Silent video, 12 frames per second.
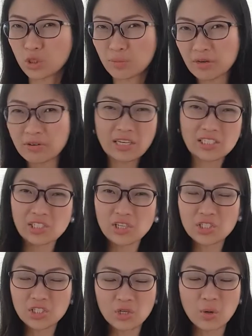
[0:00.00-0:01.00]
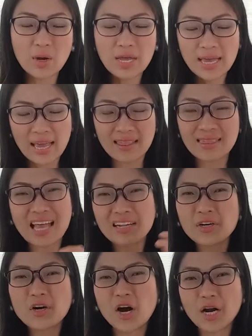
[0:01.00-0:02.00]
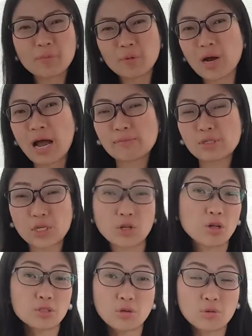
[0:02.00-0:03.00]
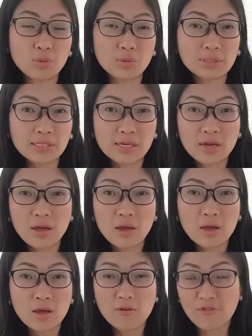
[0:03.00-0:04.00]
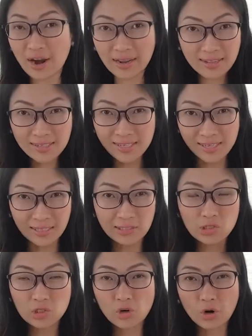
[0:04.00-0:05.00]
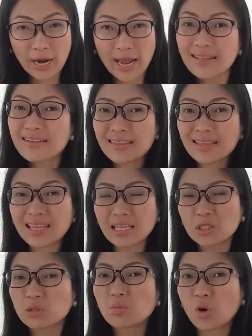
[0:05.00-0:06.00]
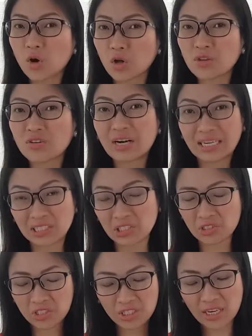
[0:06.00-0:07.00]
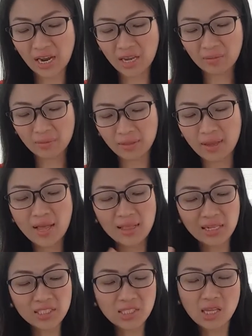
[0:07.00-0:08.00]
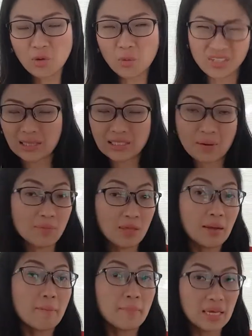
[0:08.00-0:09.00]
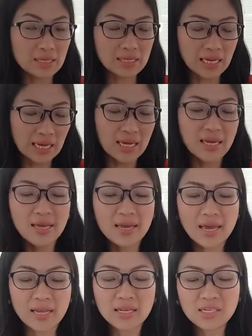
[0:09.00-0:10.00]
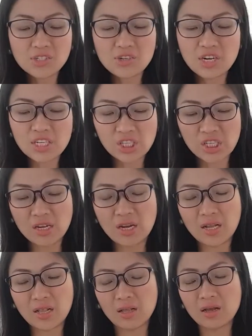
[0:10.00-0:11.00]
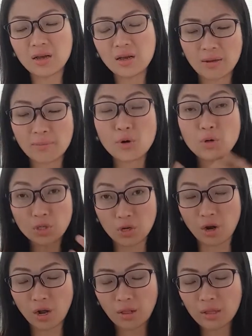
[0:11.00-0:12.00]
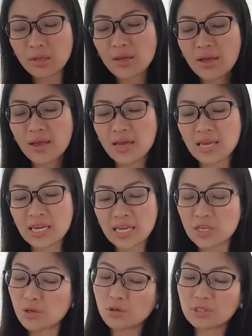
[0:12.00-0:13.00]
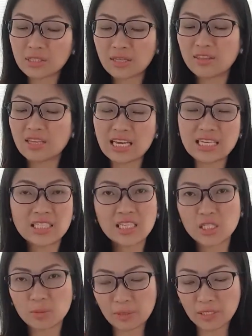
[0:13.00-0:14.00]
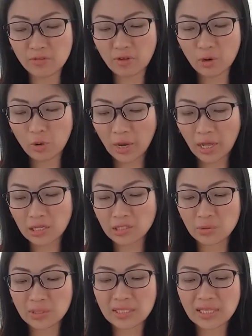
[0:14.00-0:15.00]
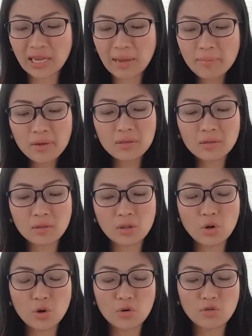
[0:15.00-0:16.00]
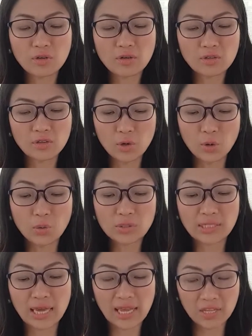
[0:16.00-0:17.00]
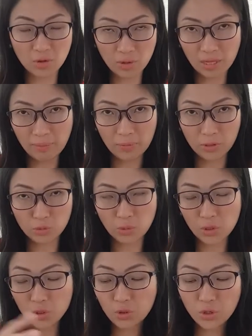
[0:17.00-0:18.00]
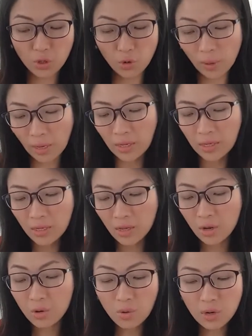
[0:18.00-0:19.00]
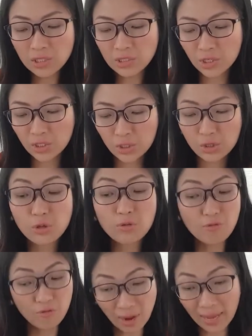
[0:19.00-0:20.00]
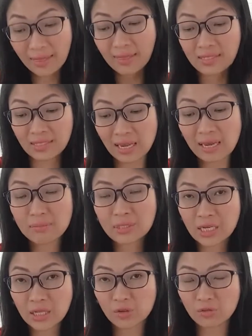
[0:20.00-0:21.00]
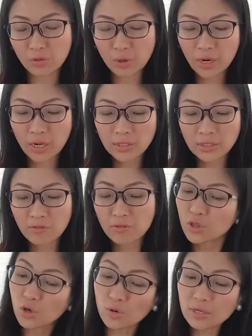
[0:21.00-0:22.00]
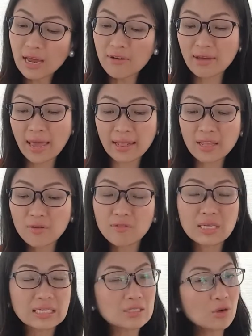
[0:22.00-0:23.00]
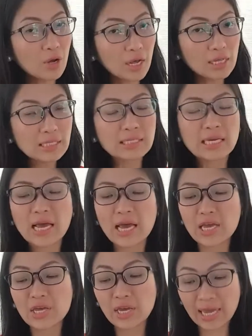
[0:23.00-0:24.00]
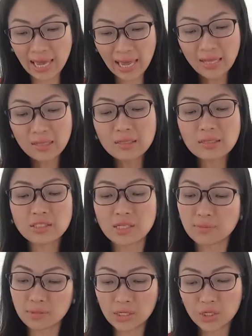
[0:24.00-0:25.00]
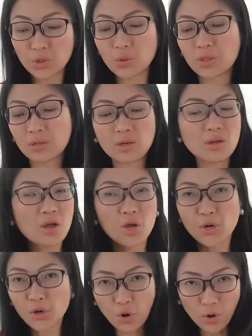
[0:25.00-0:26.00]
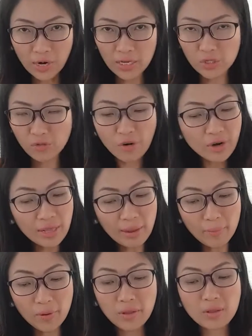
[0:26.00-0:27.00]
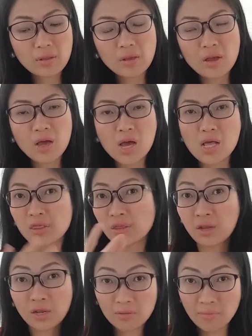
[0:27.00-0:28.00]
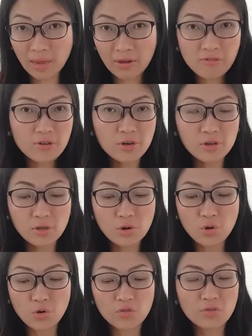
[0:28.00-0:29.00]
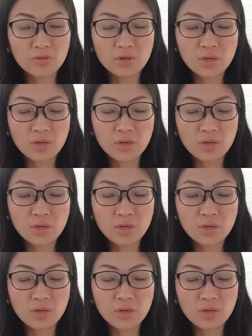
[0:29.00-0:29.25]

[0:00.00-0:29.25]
to be resinous. So in that regard, perhaps you can also use frankincense or anything that's more on the resinous side. But let's stick with something minty. In his original protocol, he used these specific oils. So it's lemon, clove, rose, and eucalyptus. When you do your quick Google search, you'd find the same set of oils. If you don't have any of these oils, you can substitute your orange for lemon, nutmeg for clove.